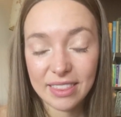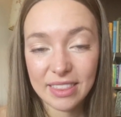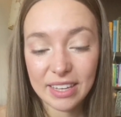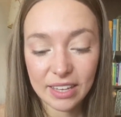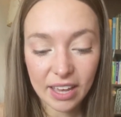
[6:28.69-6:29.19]

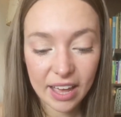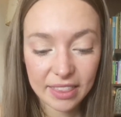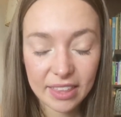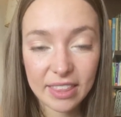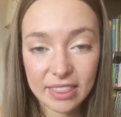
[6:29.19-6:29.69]
The
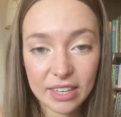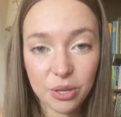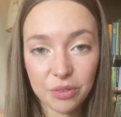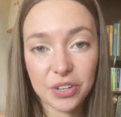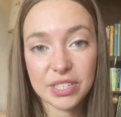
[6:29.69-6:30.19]

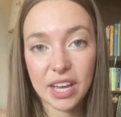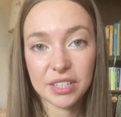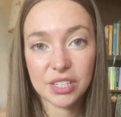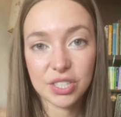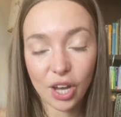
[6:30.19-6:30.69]
universe had
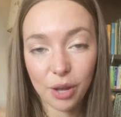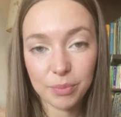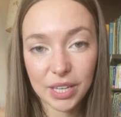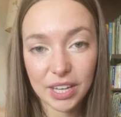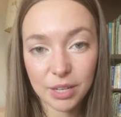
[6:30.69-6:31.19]
to stop
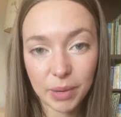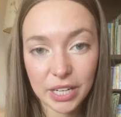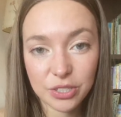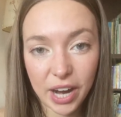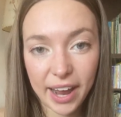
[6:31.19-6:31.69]
me in my
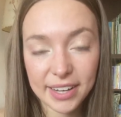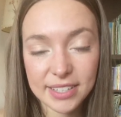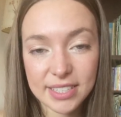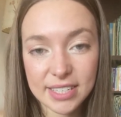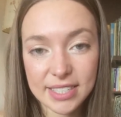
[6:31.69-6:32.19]

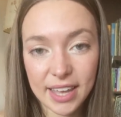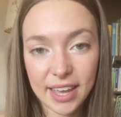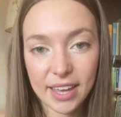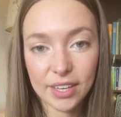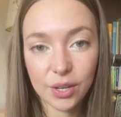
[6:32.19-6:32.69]
tracks to
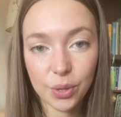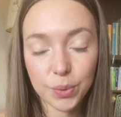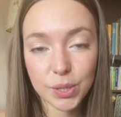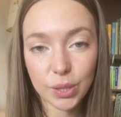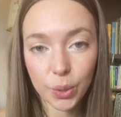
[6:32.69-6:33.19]
say,
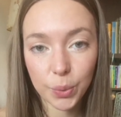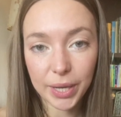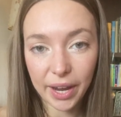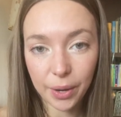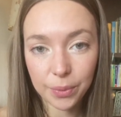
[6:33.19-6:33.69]
slow
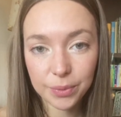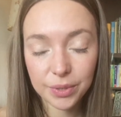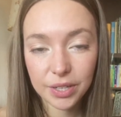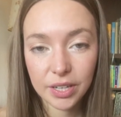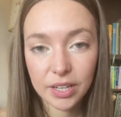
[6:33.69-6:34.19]
down.
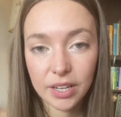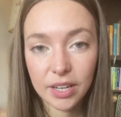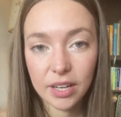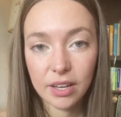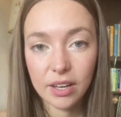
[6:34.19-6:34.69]

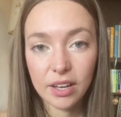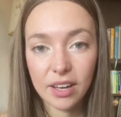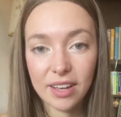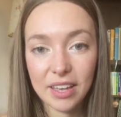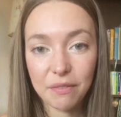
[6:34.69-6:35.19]

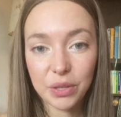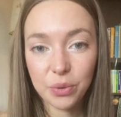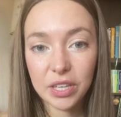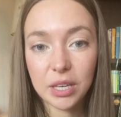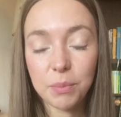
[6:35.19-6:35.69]
If you
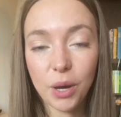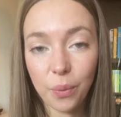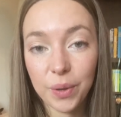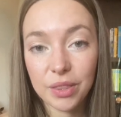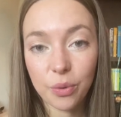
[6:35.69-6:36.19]
keep
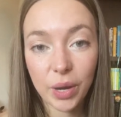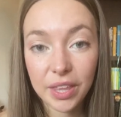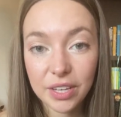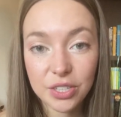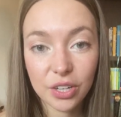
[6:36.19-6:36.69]
going the way
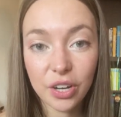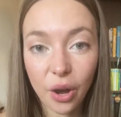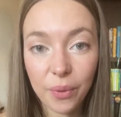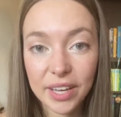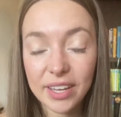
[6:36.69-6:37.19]
that you're
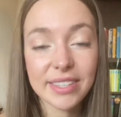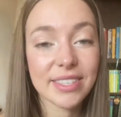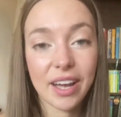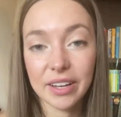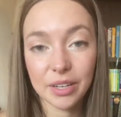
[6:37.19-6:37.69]
going, it's
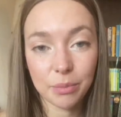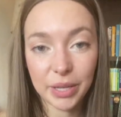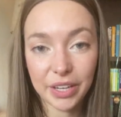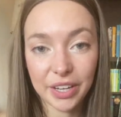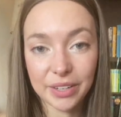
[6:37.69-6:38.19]
not going to be
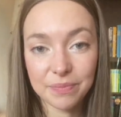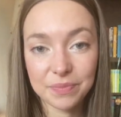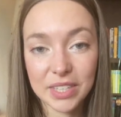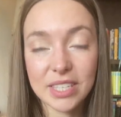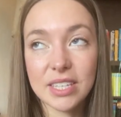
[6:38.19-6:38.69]
good.
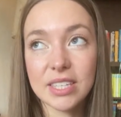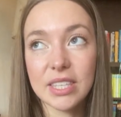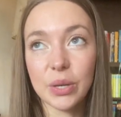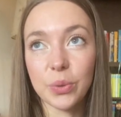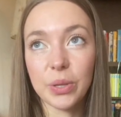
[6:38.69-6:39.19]
This is
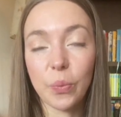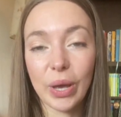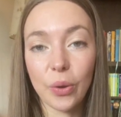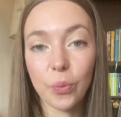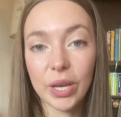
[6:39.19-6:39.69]
the only
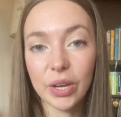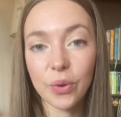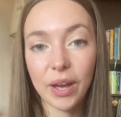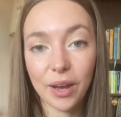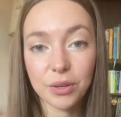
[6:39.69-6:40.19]
way we know
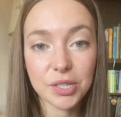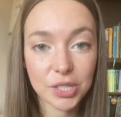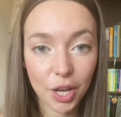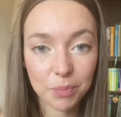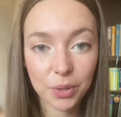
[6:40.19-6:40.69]
how to
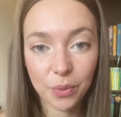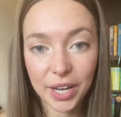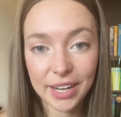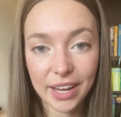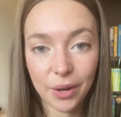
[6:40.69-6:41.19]
stop you
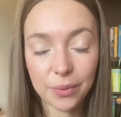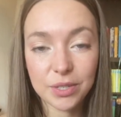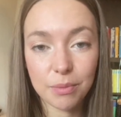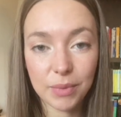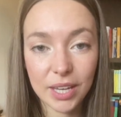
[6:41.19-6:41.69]
right now,
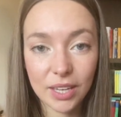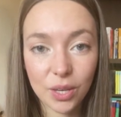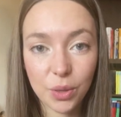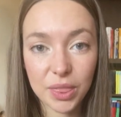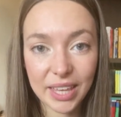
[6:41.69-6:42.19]
to make
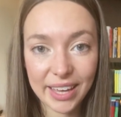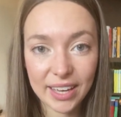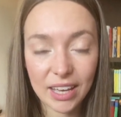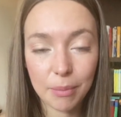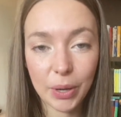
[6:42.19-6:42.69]
you
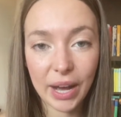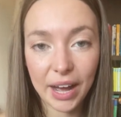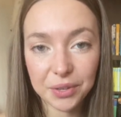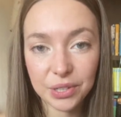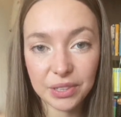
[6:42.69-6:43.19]
think about how
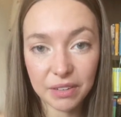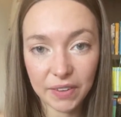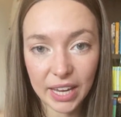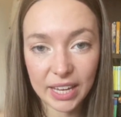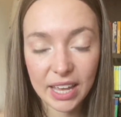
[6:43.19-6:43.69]
you're
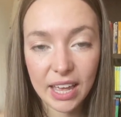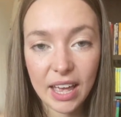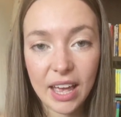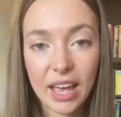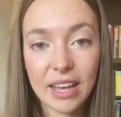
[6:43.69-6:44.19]
living
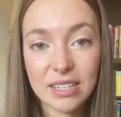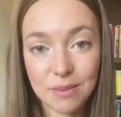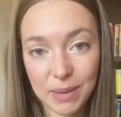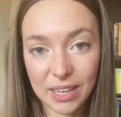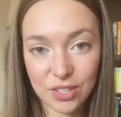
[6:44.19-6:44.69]
and to
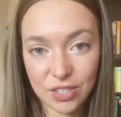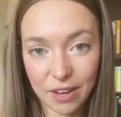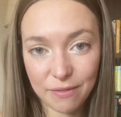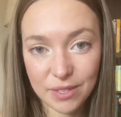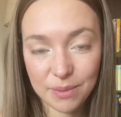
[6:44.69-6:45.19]
make a
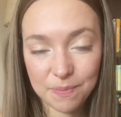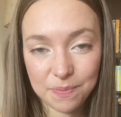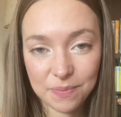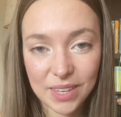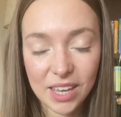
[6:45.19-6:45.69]
shift.
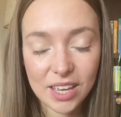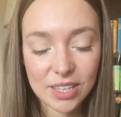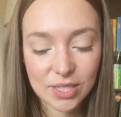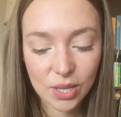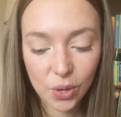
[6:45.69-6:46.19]

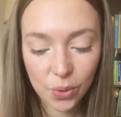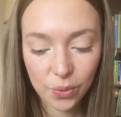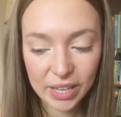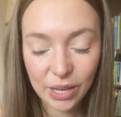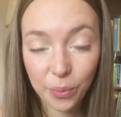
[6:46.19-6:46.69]
So
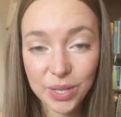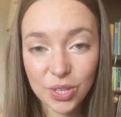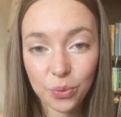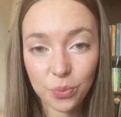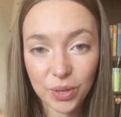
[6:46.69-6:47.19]
it was
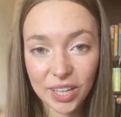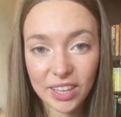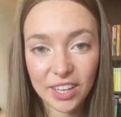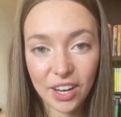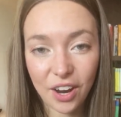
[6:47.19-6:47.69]
a
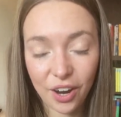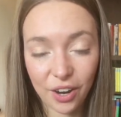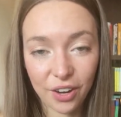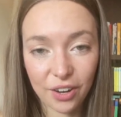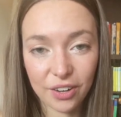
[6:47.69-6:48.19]
really
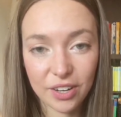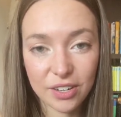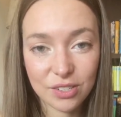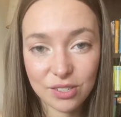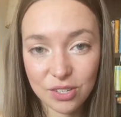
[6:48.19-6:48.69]
hard
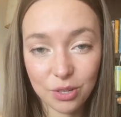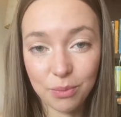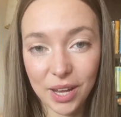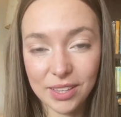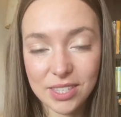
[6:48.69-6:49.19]
2
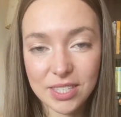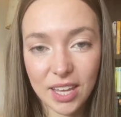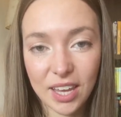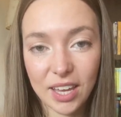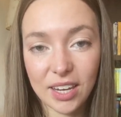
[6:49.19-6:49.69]
months,
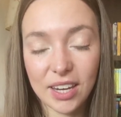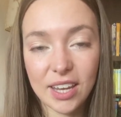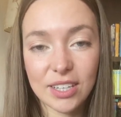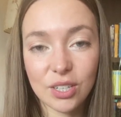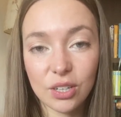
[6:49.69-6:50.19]
and
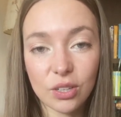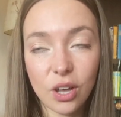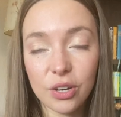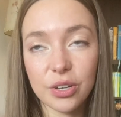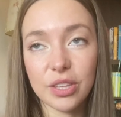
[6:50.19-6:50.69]
it took
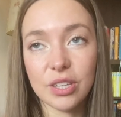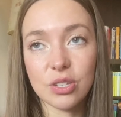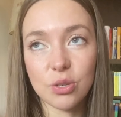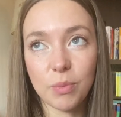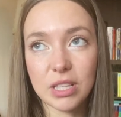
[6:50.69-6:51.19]
longer than the
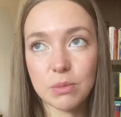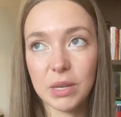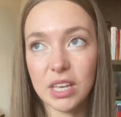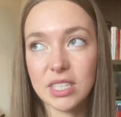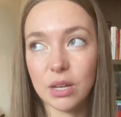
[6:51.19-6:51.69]
2 months
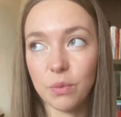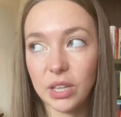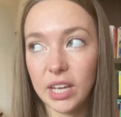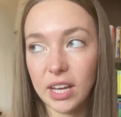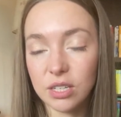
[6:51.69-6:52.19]
because I
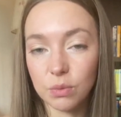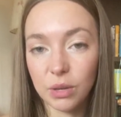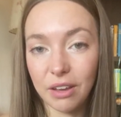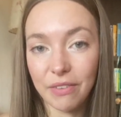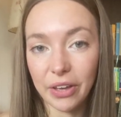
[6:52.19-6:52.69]
really had to
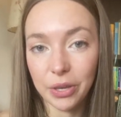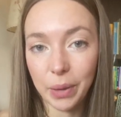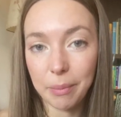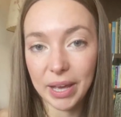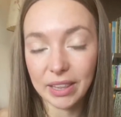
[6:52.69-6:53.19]

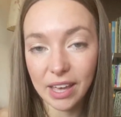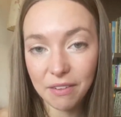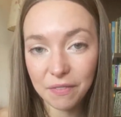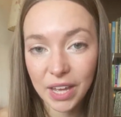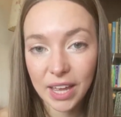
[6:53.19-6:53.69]
reevaluate my
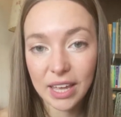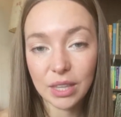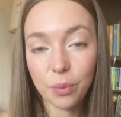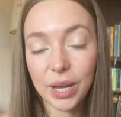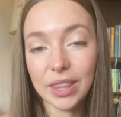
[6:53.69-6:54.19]
life and
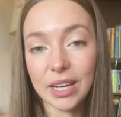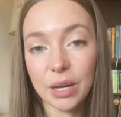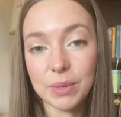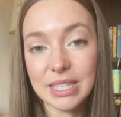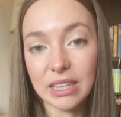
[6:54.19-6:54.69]
the way that I
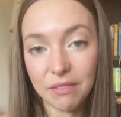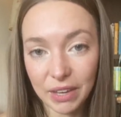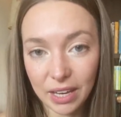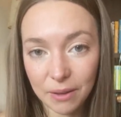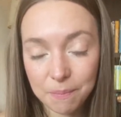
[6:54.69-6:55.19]
was
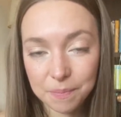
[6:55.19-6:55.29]
living.